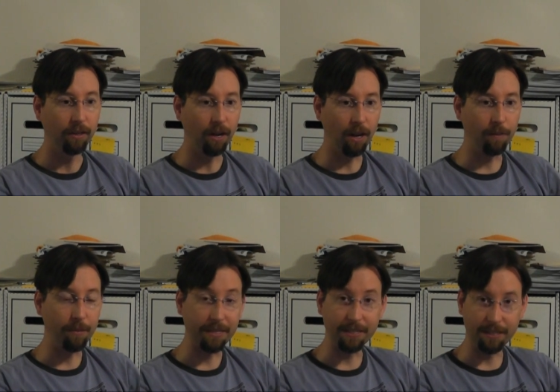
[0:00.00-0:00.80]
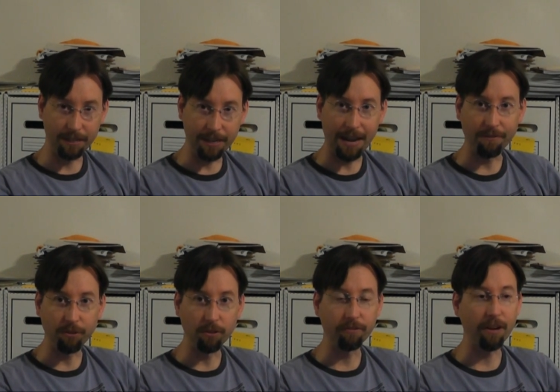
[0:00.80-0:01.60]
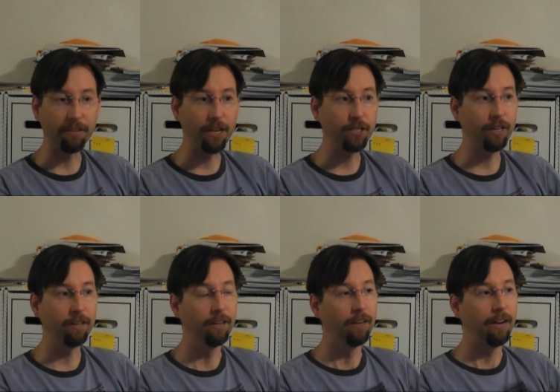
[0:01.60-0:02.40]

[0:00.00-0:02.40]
um, they did that didn't have to do the foundation.